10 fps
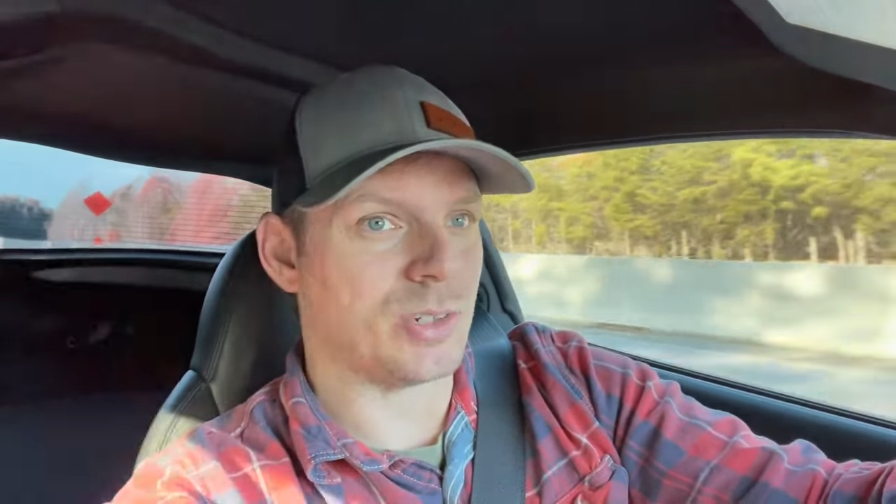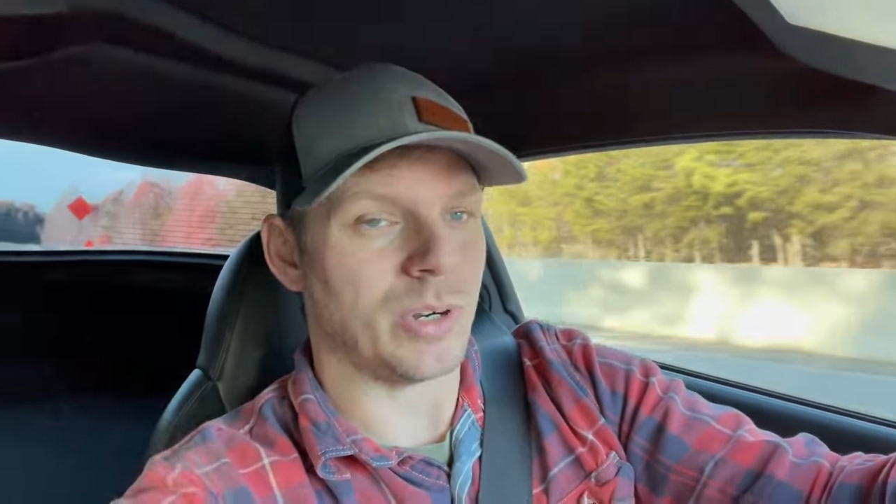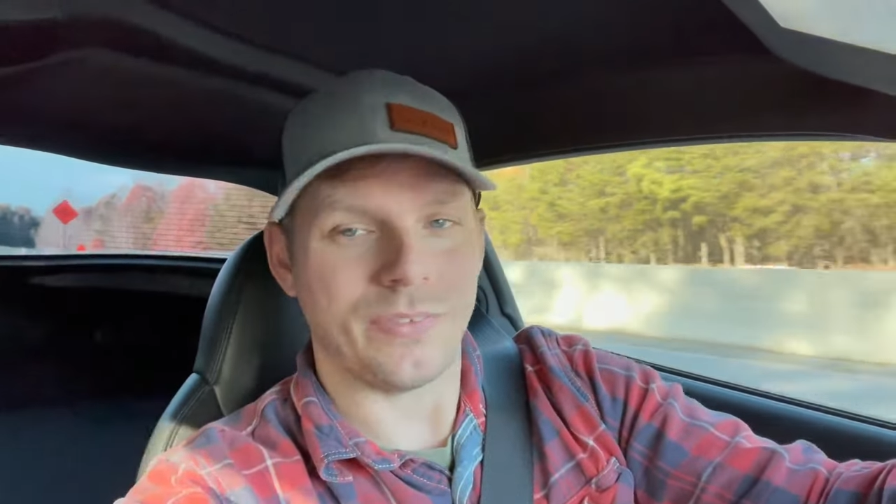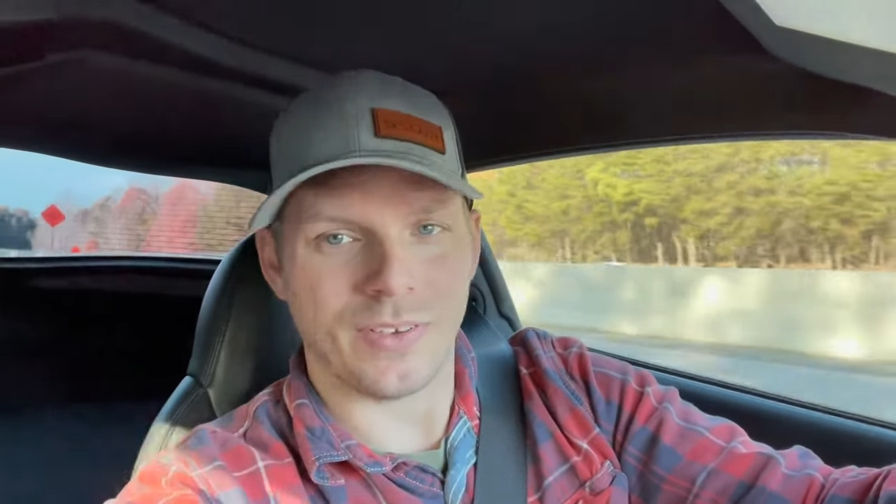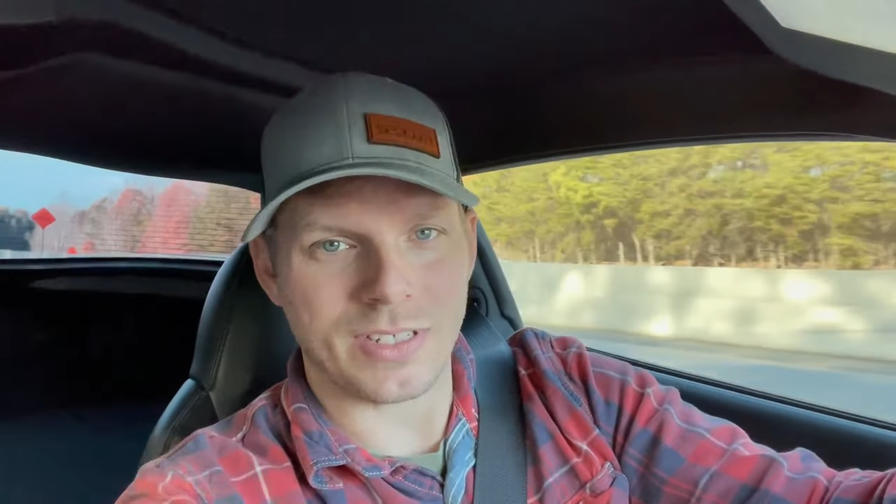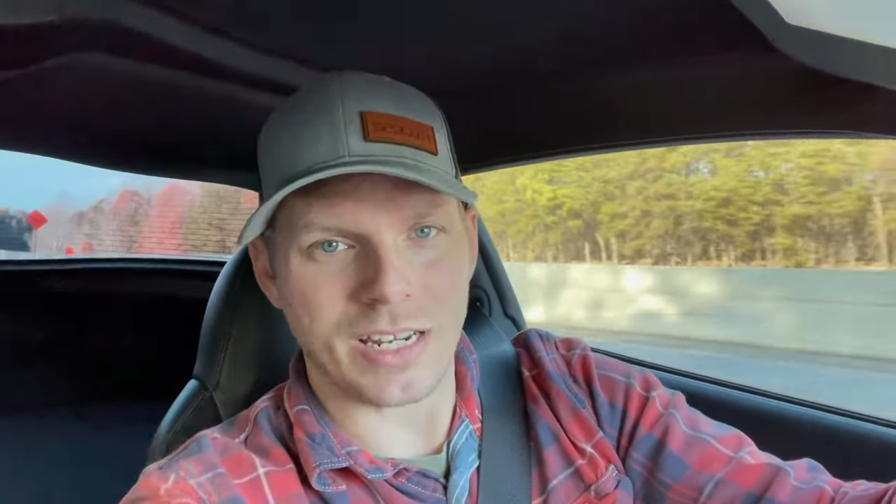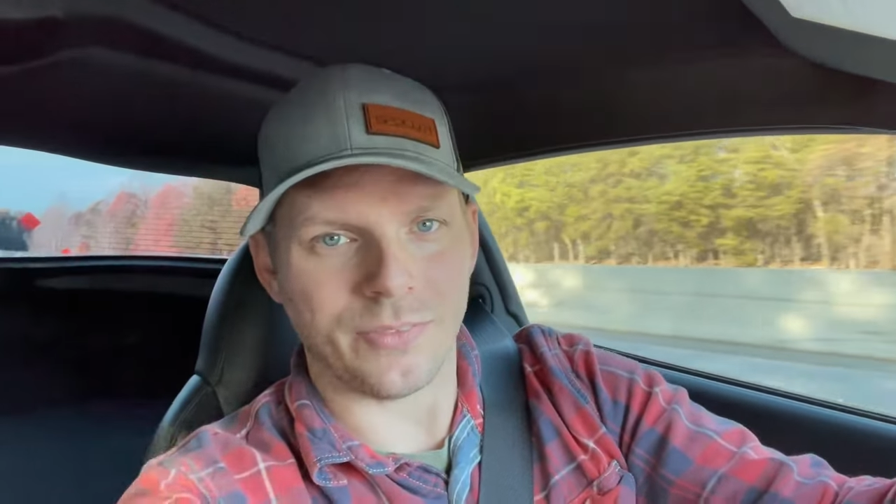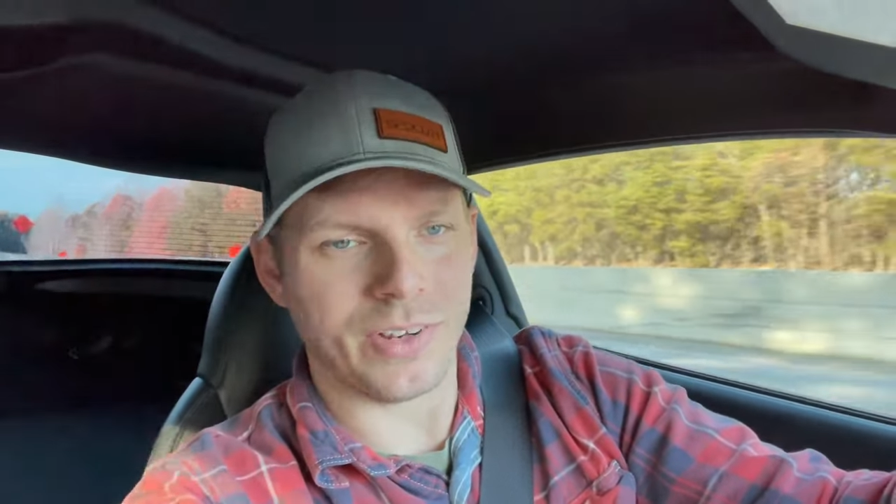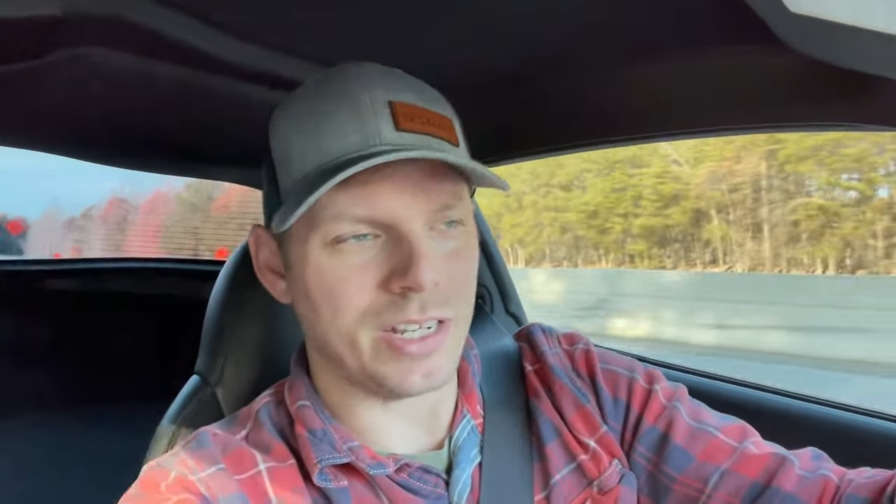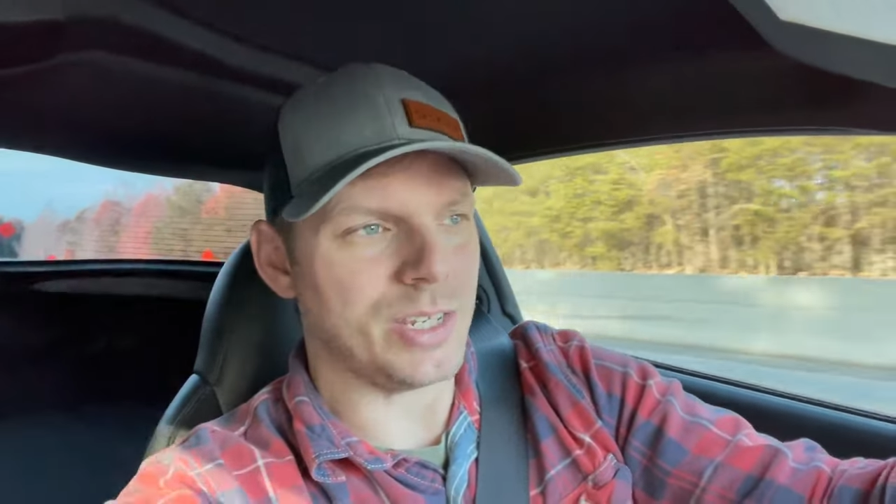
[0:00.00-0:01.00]
2015
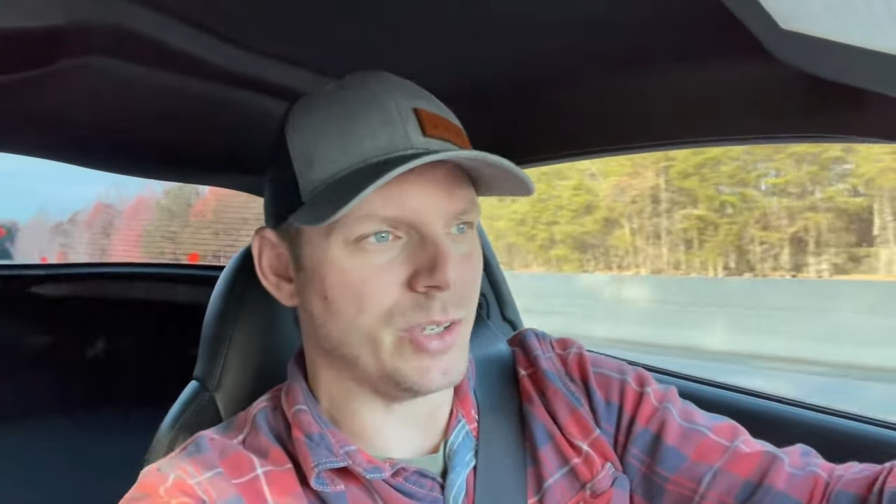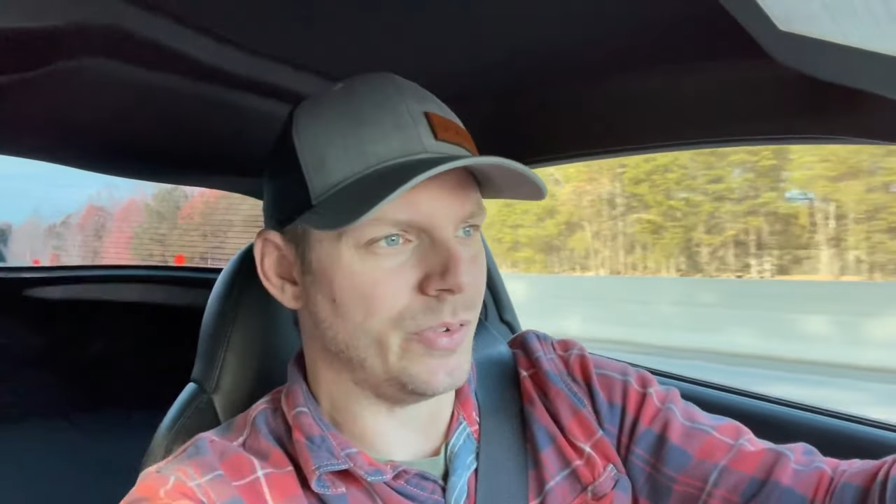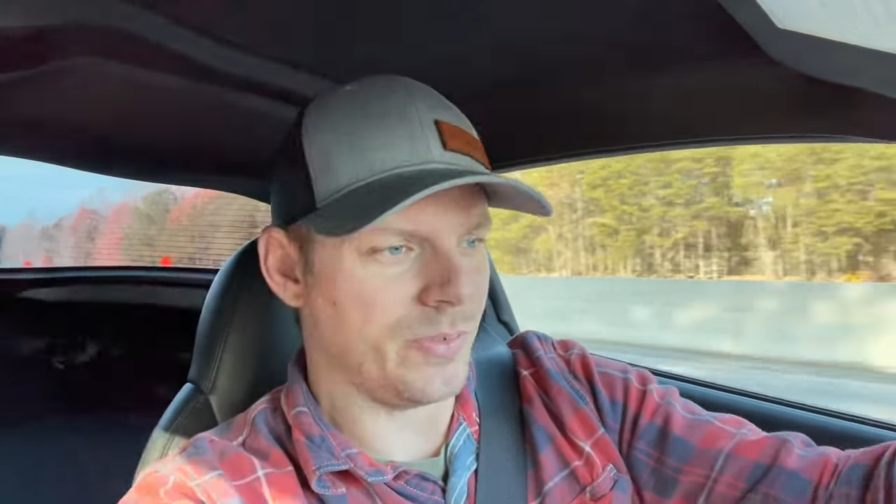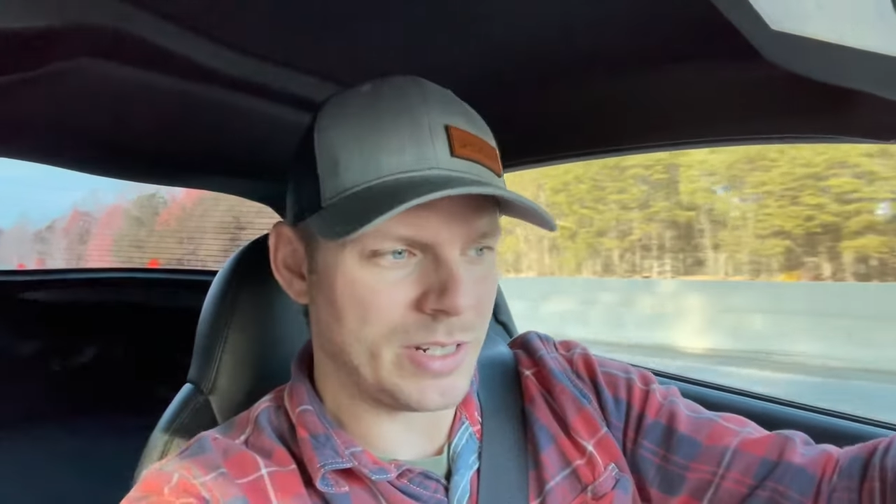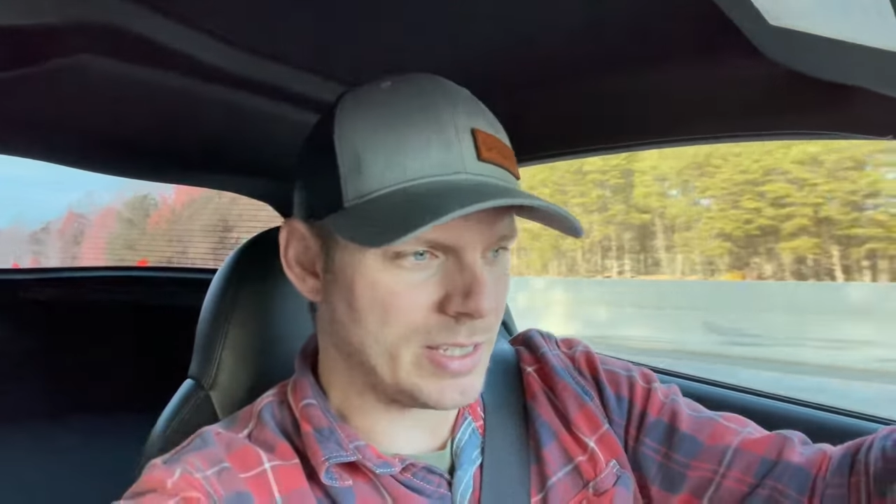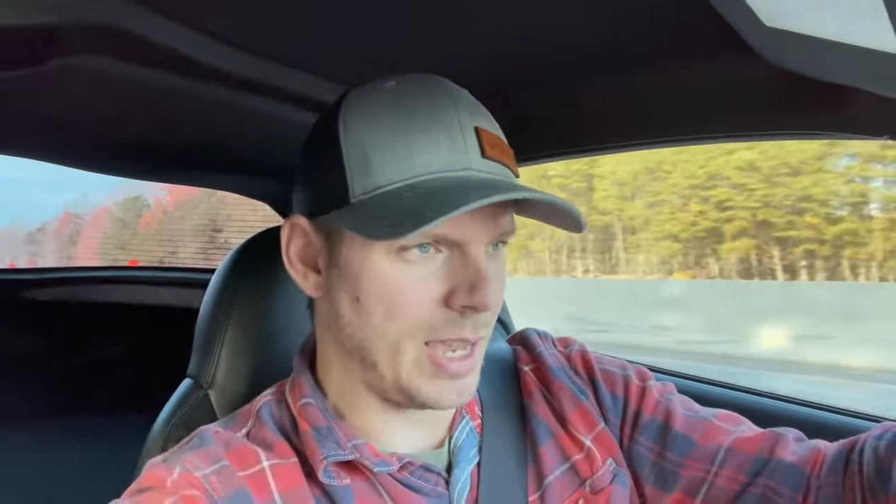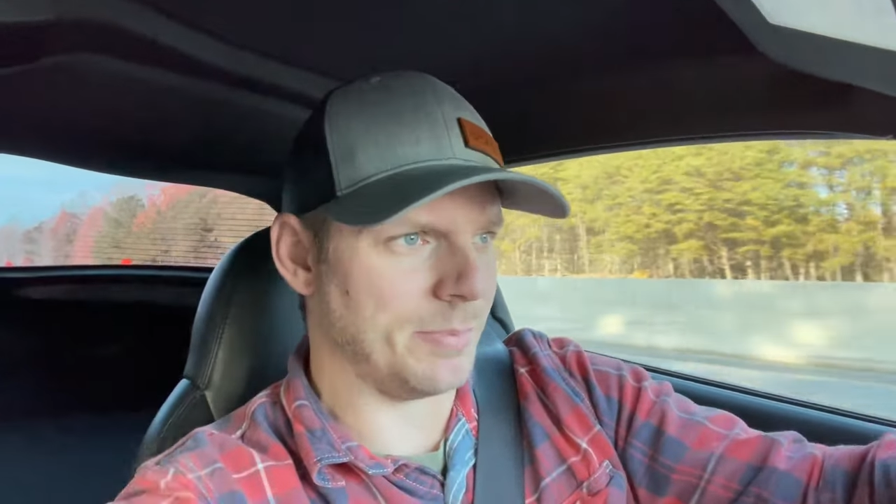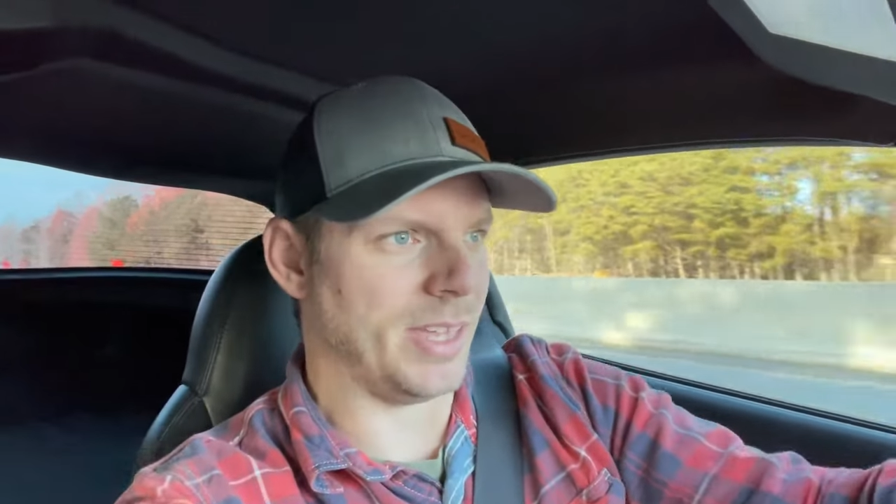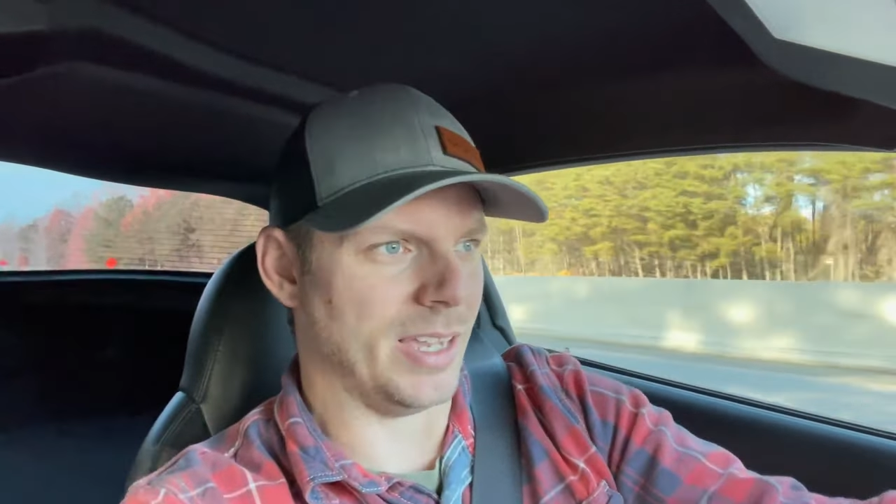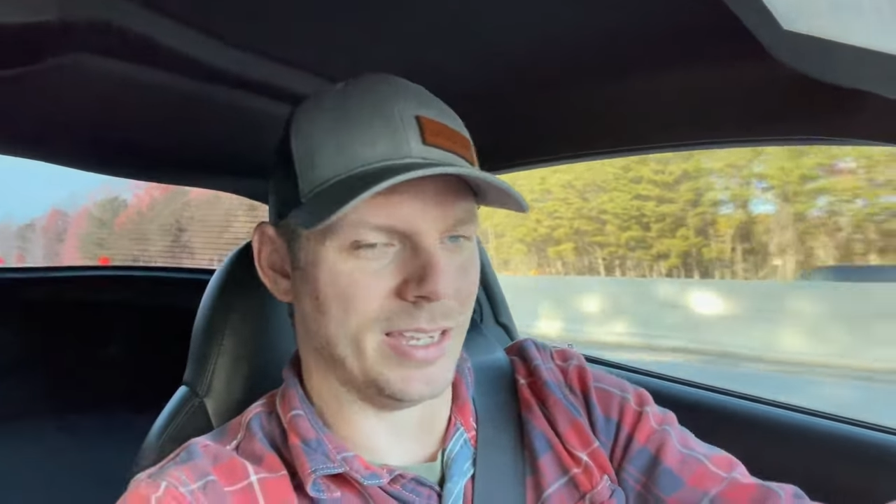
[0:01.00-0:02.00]
Infiniti Q
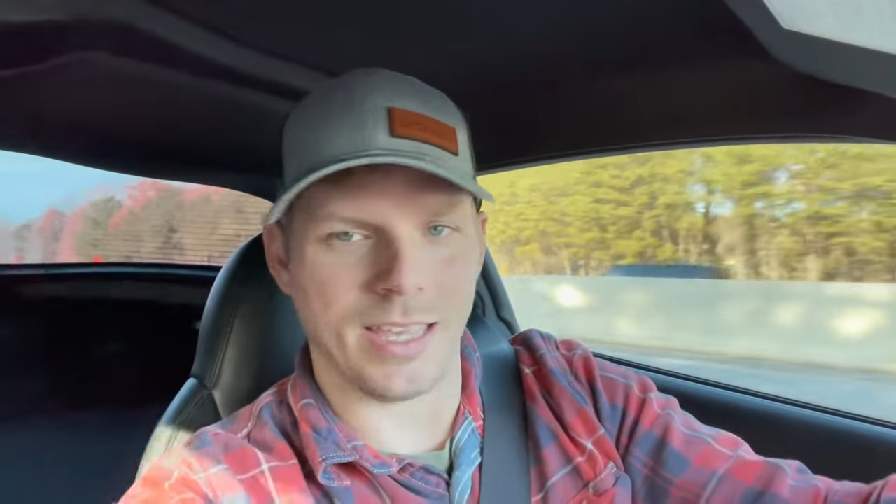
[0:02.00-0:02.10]
same thing.